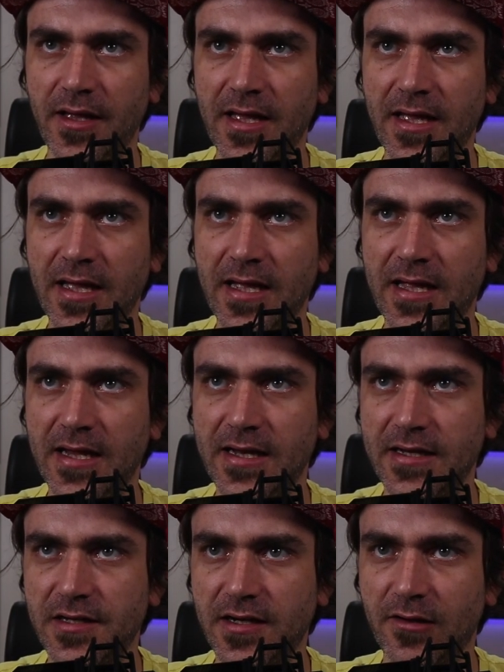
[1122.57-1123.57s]

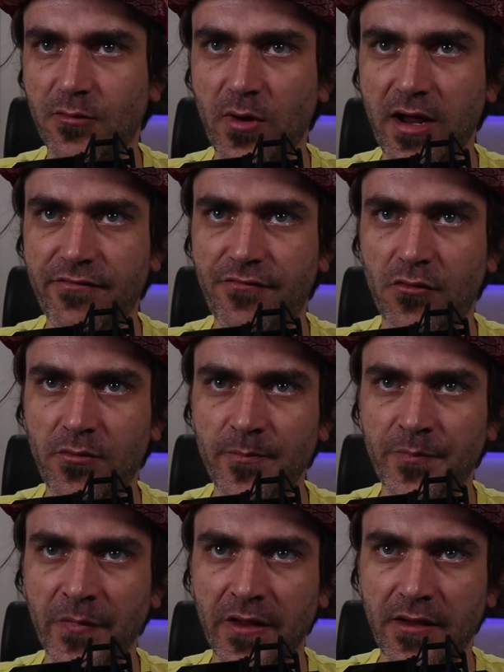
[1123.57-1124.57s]
and click
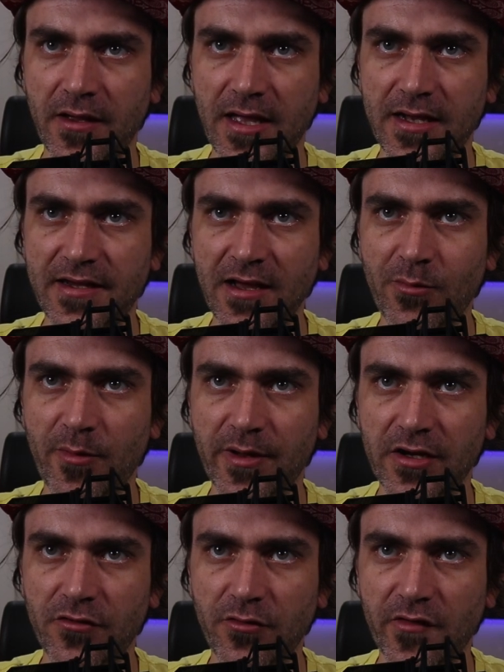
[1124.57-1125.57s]
waveform, and here
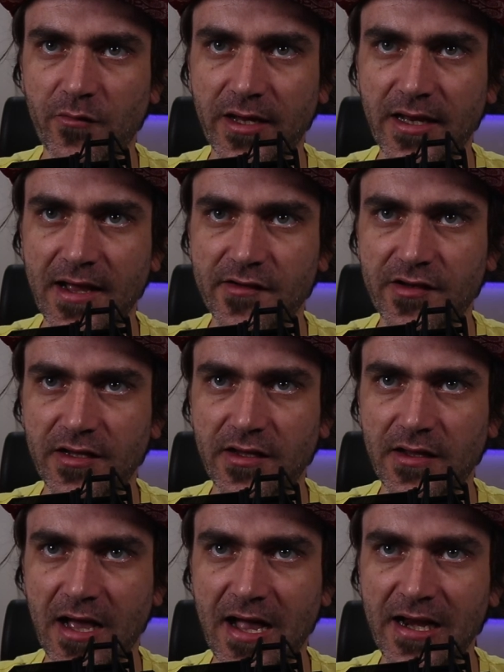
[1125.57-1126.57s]
what we can do is we can
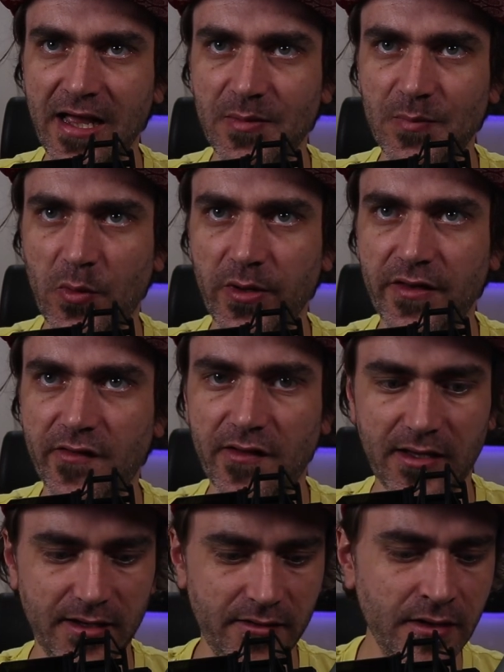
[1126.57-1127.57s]
actually highlight
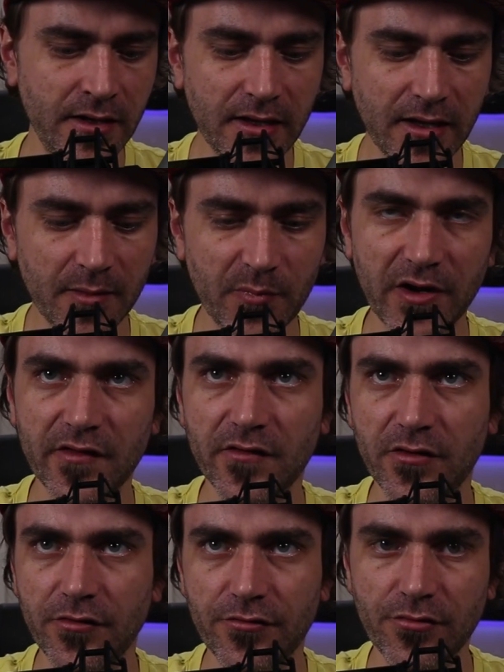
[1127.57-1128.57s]
points here and
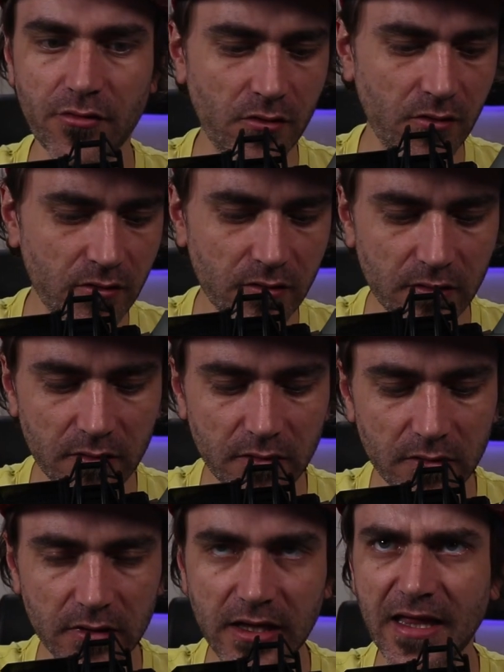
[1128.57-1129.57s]
press
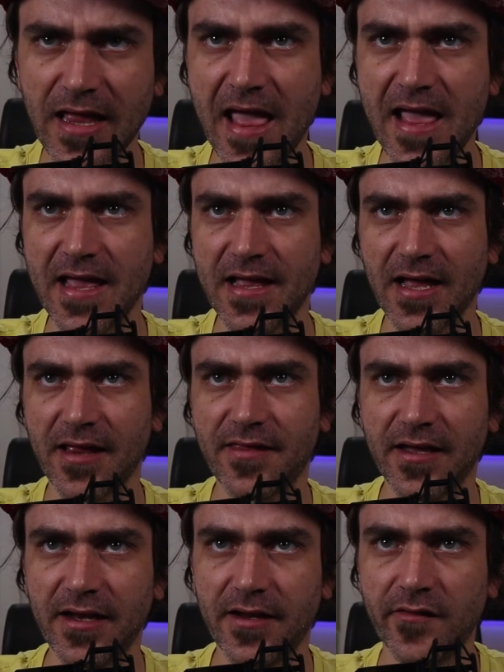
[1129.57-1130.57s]
control K,
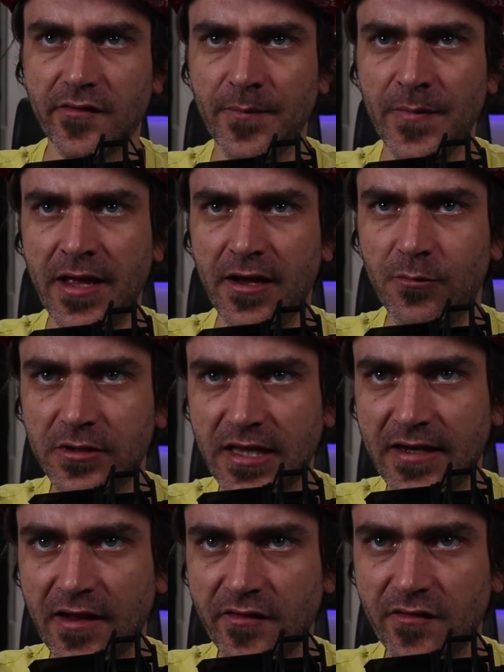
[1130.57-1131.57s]
I think it is.
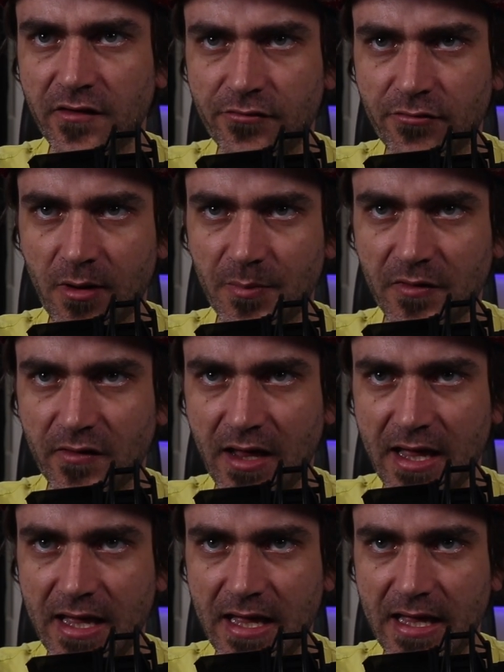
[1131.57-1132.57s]
What that does is it
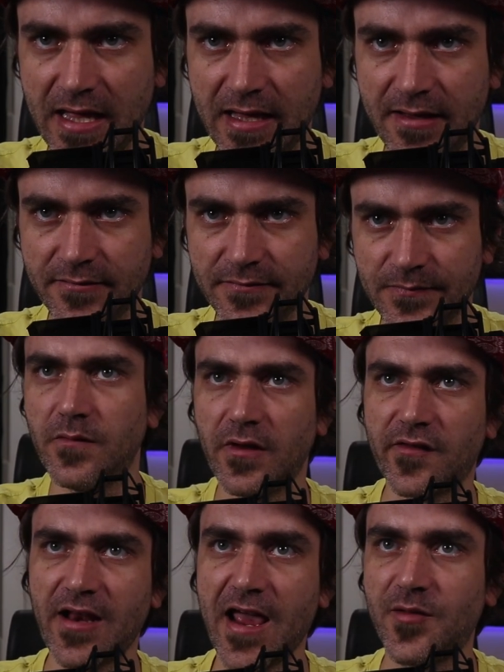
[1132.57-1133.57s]
drops a
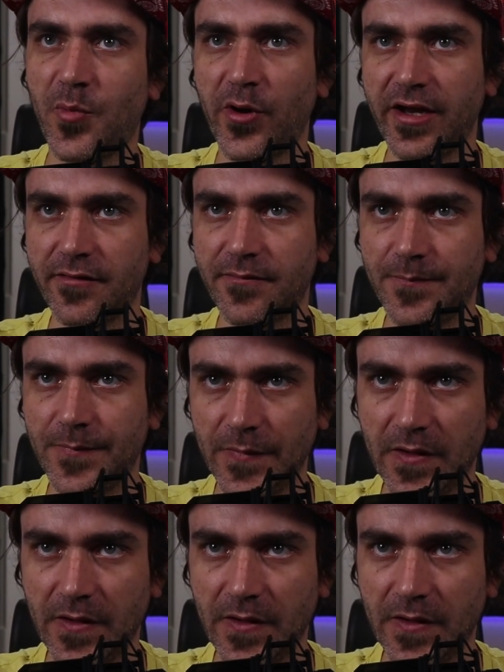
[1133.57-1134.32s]
slice point.